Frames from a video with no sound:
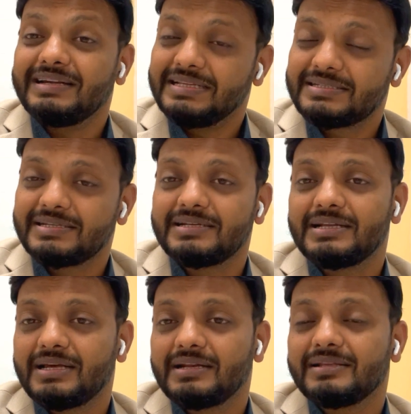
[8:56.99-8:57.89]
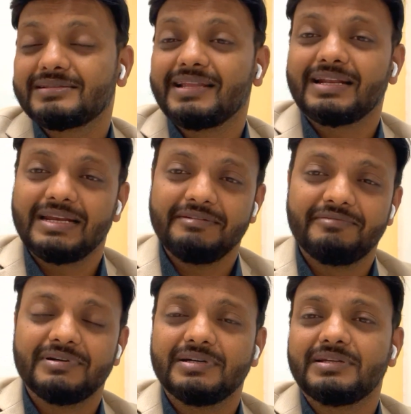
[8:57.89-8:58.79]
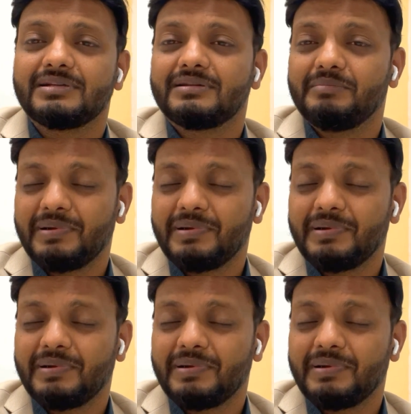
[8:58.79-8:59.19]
distant organs like liver,